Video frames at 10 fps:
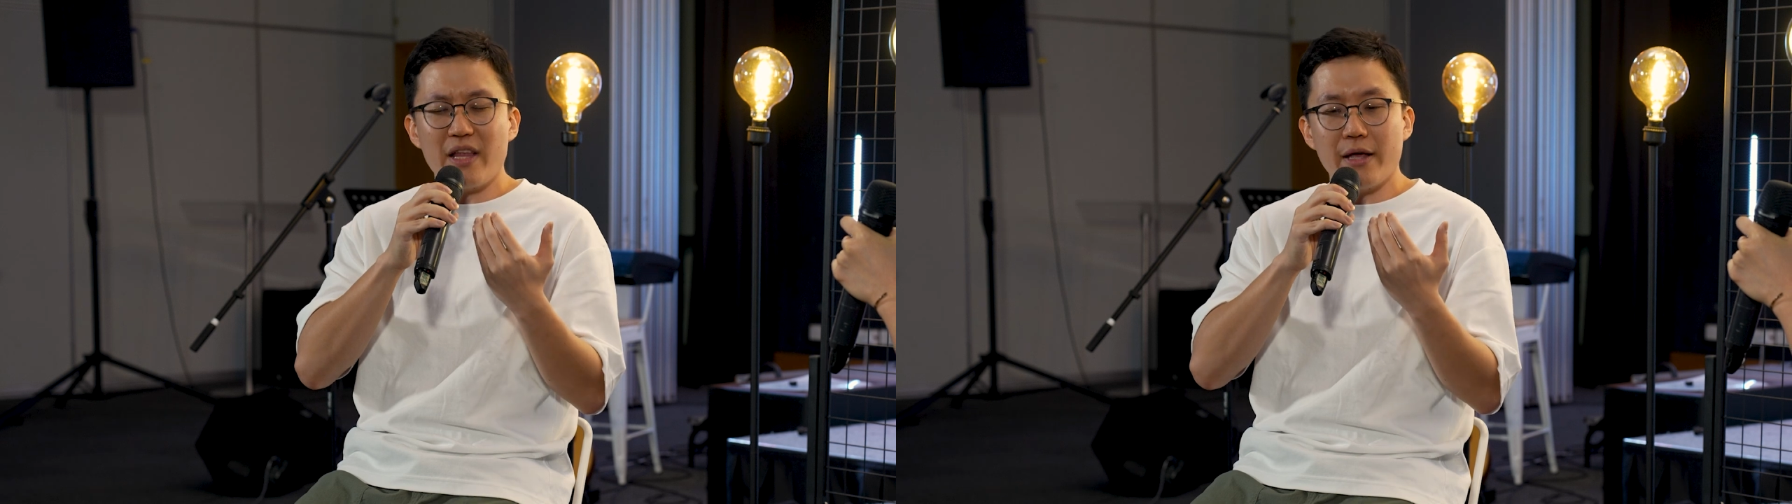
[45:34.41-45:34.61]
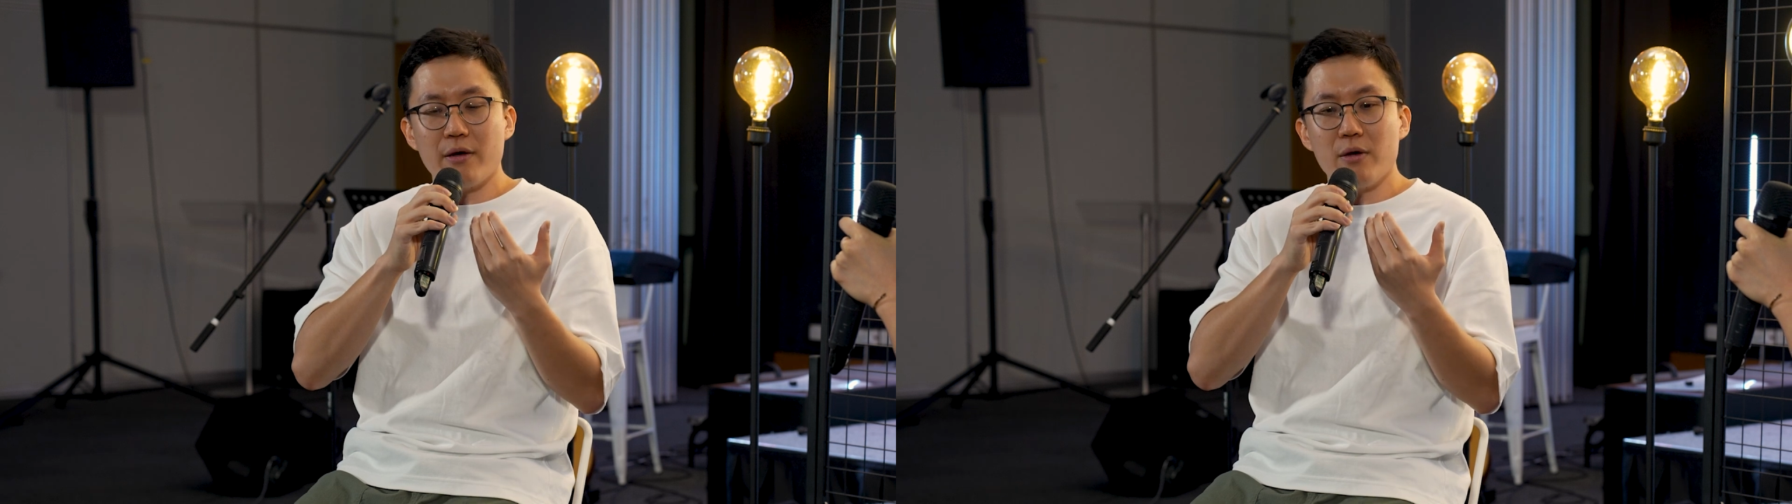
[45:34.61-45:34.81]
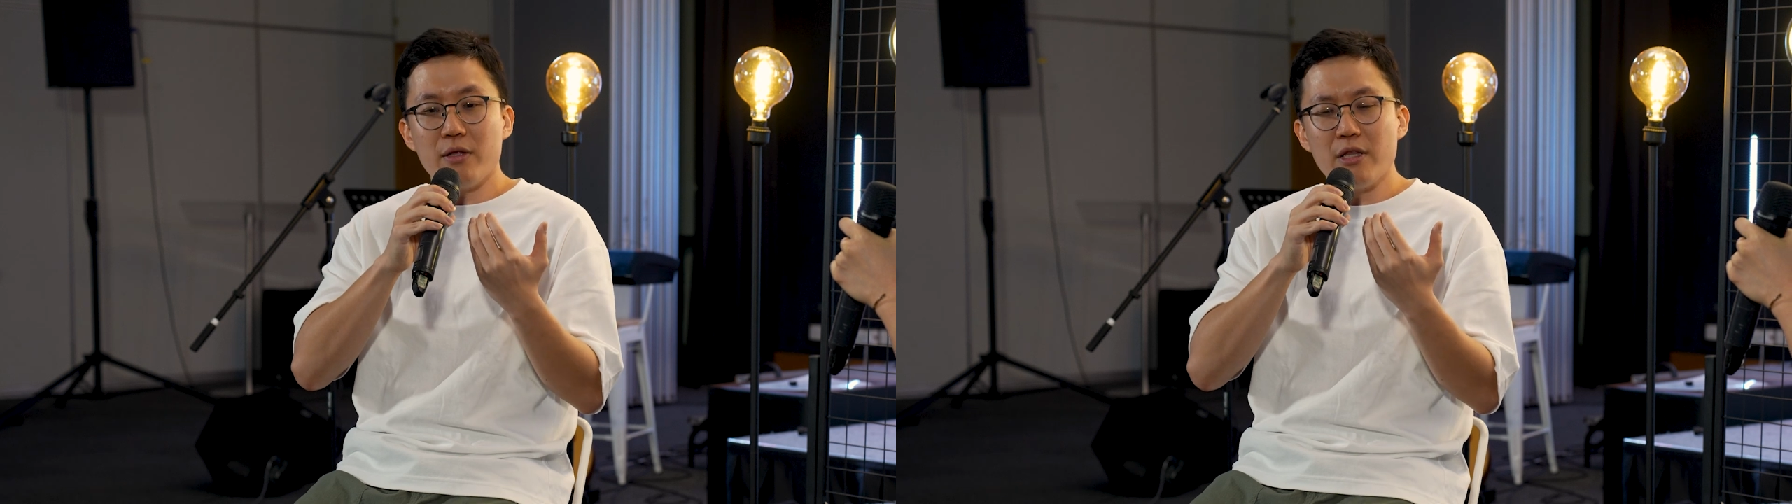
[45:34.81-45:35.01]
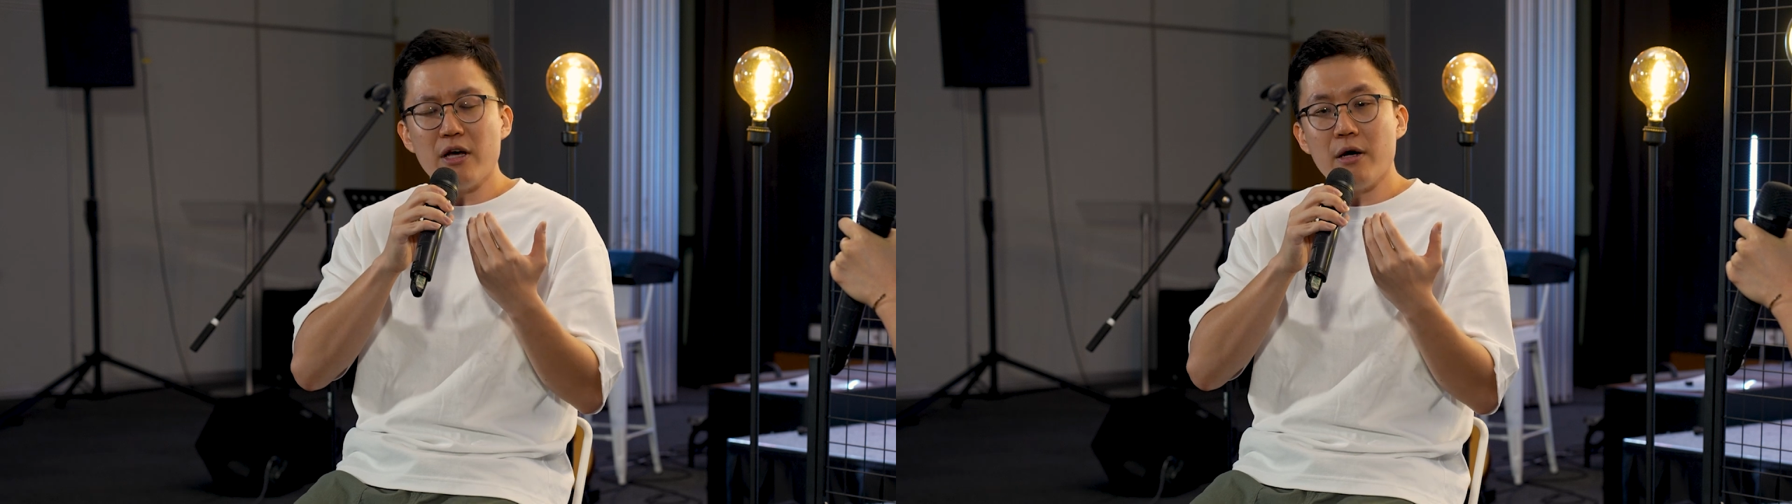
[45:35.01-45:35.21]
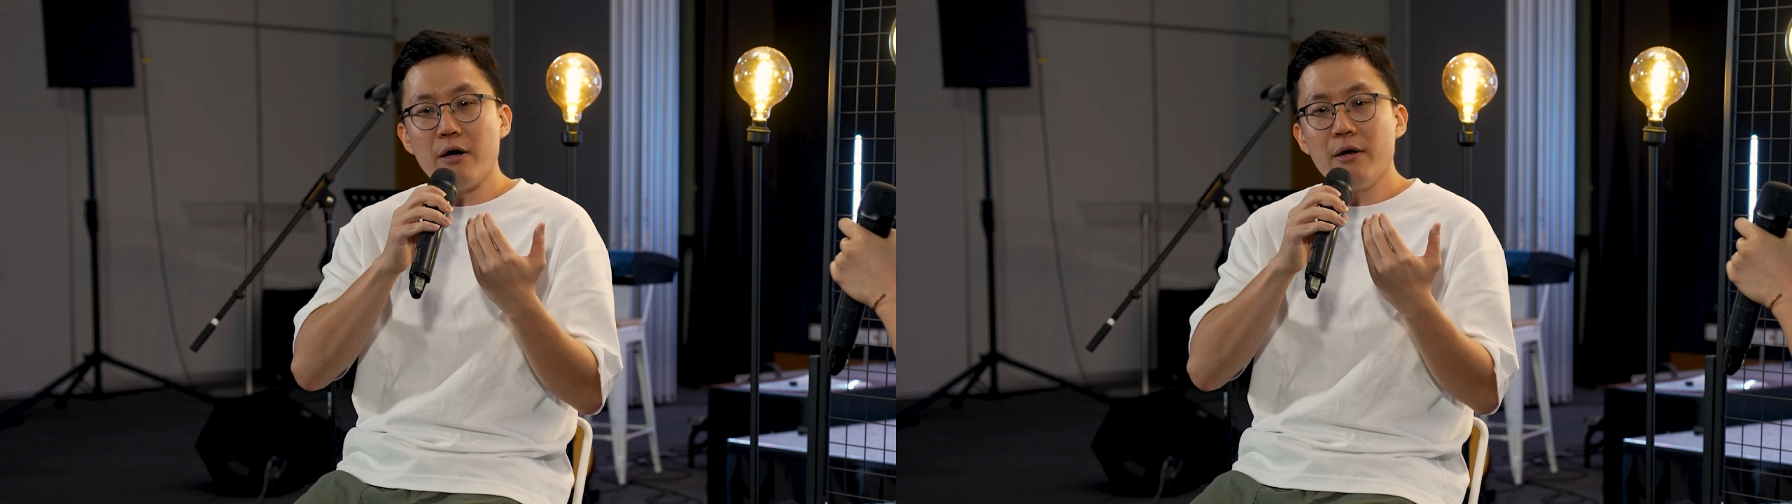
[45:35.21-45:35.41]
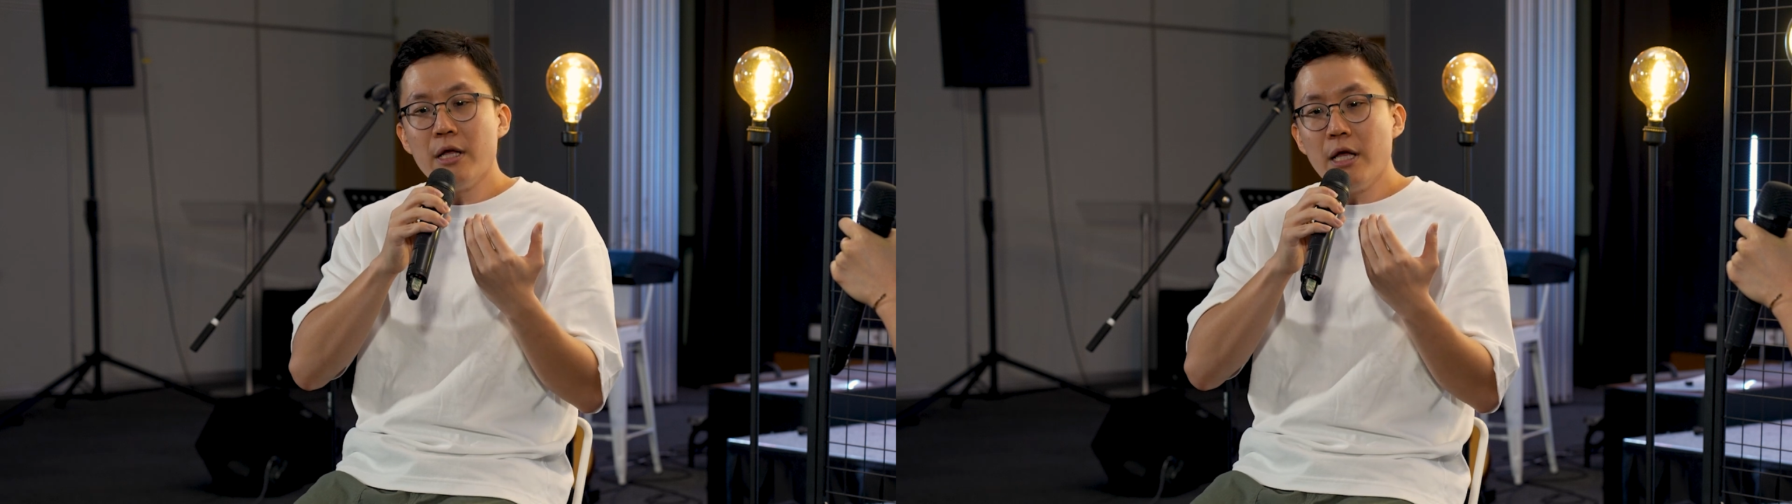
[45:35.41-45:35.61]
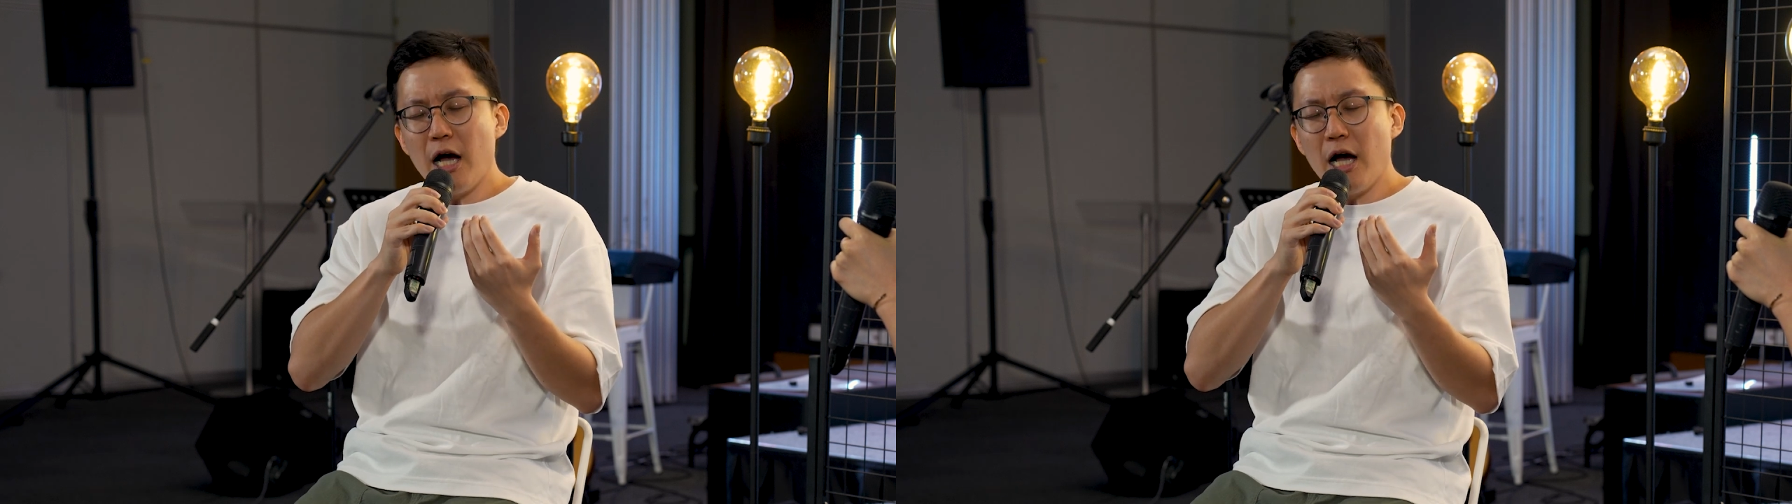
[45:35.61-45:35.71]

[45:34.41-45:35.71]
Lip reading: like the